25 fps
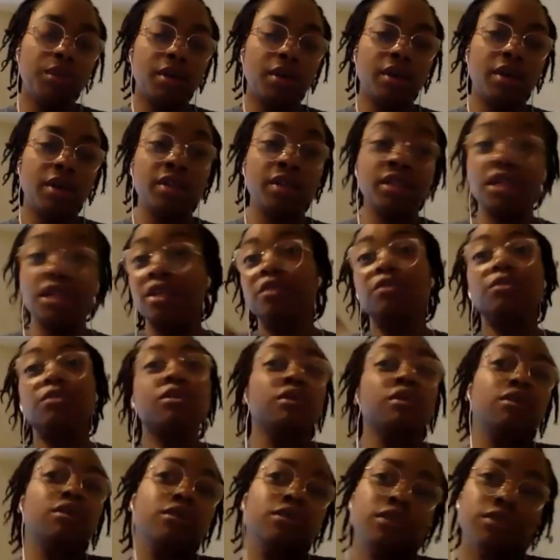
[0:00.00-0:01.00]
And then you
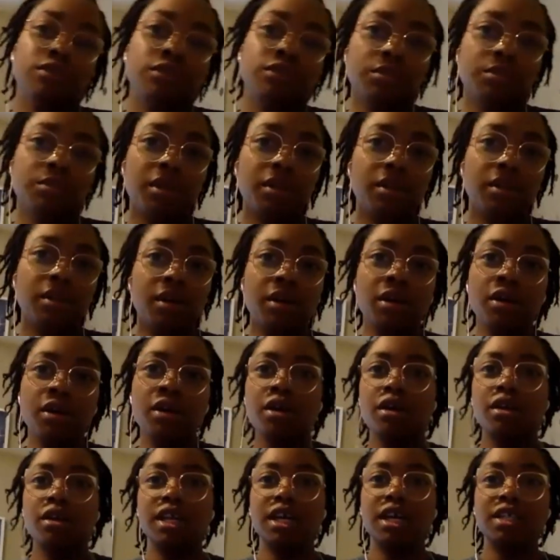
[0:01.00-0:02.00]
can go to social media.
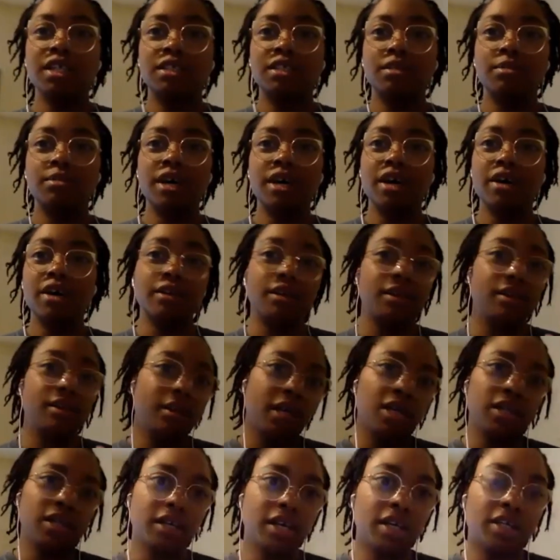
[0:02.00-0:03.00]
That's the path that
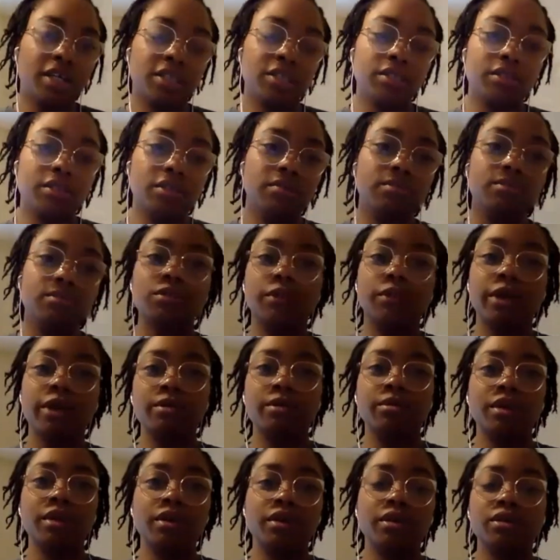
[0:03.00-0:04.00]
I actually
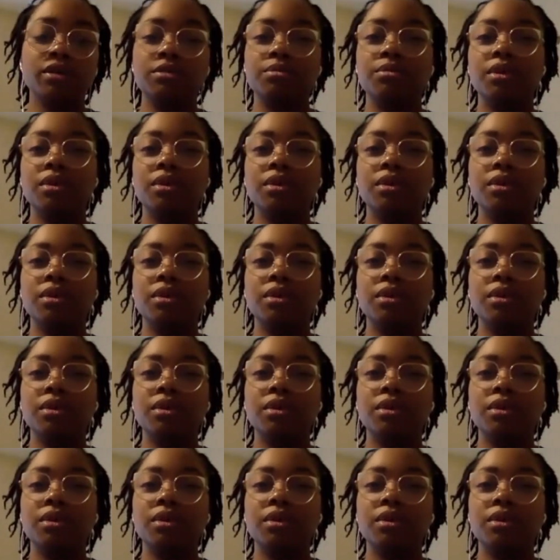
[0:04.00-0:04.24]
recommend.